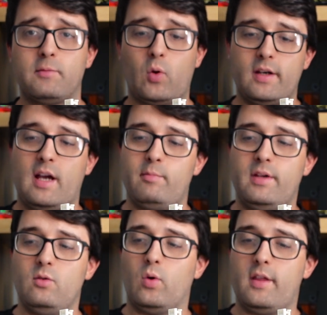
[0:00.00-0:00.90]
quite
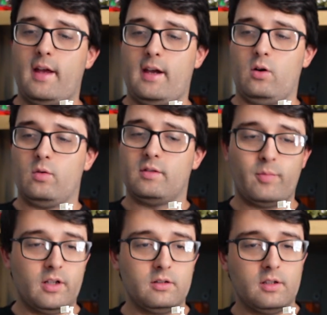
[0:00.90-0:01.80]
happy with how the
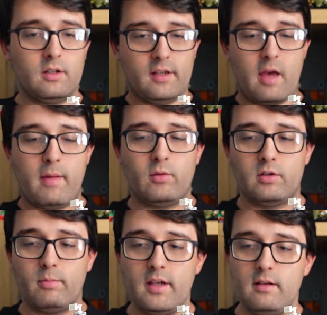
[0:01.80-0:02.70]
build came out
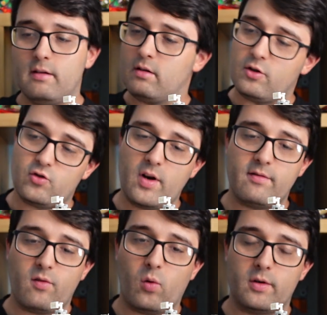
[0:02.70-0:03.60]
to be.
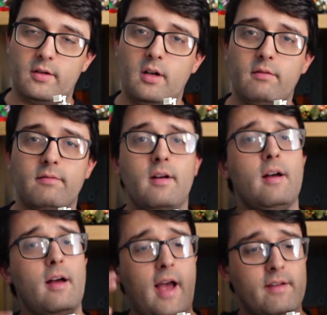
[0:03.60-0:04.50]
Straightforward enough,
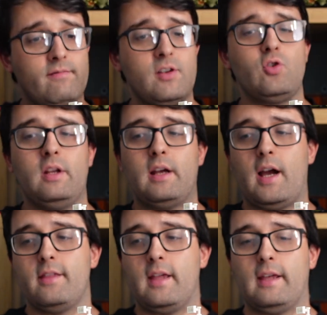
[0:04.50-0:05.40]
and visually
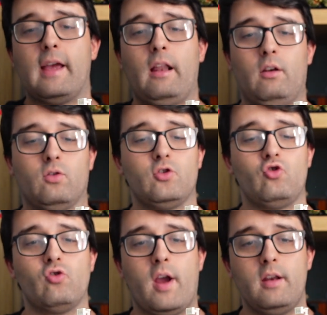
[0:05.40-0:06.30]
I think it looks
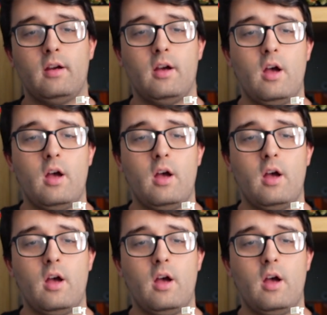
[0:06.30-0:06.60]
great.